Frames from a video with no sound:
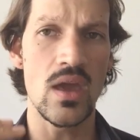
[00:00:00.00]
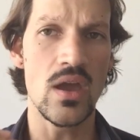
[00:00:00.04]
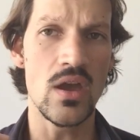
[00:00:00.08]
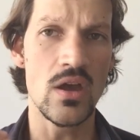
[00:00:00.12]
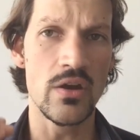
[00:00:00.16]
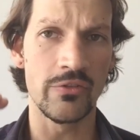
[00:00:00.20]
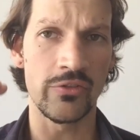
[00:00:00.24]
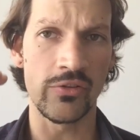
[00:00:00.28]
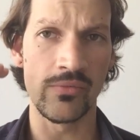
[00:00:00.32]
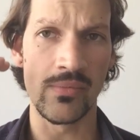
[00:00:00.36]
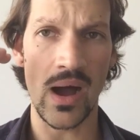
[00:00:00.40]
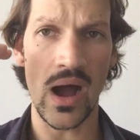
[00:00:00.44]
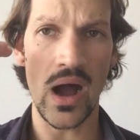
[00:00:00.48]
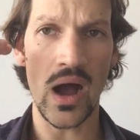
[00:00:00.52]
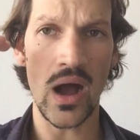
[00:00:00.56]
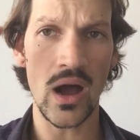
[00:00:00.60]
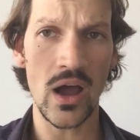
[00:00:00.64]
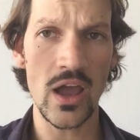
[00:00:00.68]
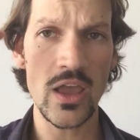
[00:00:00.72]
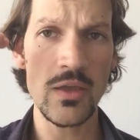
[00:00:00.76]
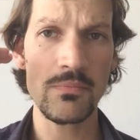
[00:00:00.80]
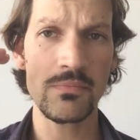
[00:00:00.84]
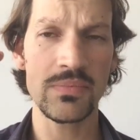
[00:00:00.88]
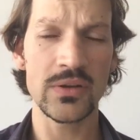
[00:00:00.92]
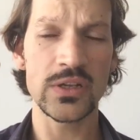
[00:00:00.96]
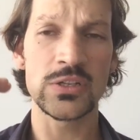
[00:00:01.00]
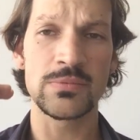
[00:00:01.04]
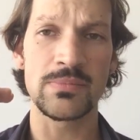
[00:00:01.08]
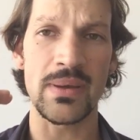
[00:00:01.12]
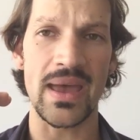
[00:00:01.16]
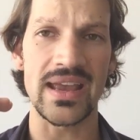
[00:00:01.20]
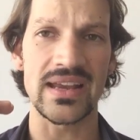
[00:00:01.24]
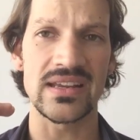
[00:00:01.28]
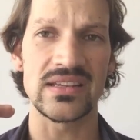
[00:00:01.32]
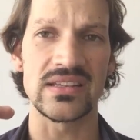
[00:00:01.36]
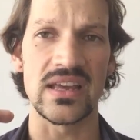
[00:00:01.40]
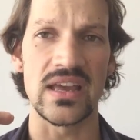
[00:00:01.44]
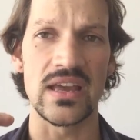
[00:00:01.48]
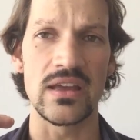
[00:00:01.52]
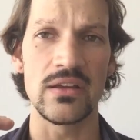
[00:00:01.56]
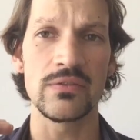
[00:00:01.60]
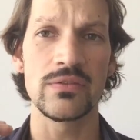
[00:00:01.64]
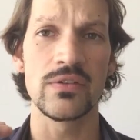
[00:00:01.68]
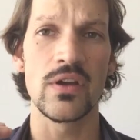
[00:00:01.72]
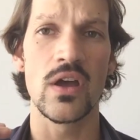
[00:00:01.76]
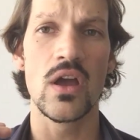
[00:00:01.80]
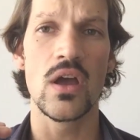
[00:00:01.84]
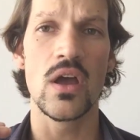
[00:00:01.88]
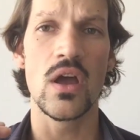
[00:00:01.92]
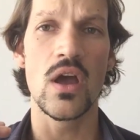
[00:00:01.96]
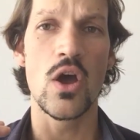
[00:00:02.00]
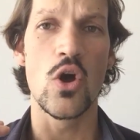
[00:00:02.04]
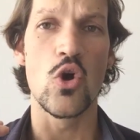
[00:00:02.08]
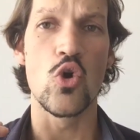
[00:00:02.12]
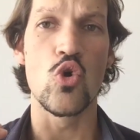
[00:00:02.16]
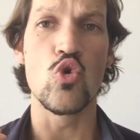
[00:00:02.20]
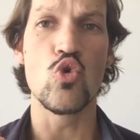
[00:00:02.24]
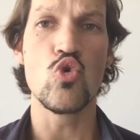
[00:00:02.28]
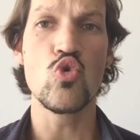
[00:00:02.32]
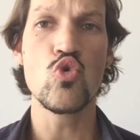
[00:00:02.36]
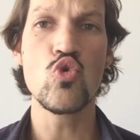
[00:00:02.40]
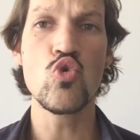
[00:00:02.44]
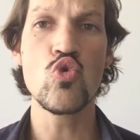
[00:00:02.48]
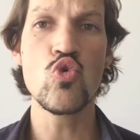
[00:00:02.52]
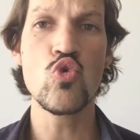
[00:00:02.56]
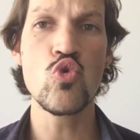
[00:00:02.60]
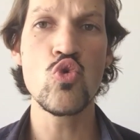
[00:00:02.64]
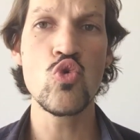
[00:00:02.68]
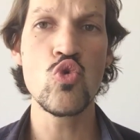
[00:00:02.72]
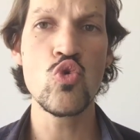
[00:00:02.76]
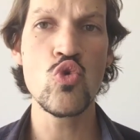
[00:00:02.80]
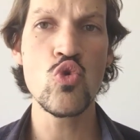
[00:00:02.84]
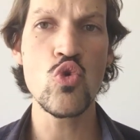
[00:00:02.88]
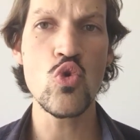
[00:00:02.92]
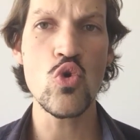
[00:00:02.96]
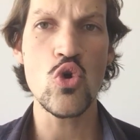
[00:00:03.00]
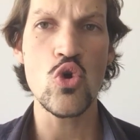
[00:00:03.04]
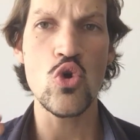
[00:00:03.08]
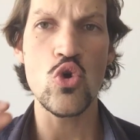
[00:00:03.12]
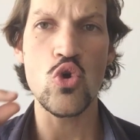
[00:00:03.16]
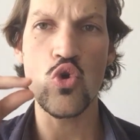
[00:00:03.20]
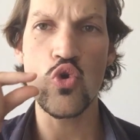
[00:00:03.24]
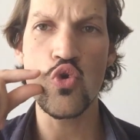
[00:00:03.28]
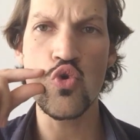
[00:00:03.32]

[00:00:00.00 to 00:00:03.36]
From a height perspective, oo,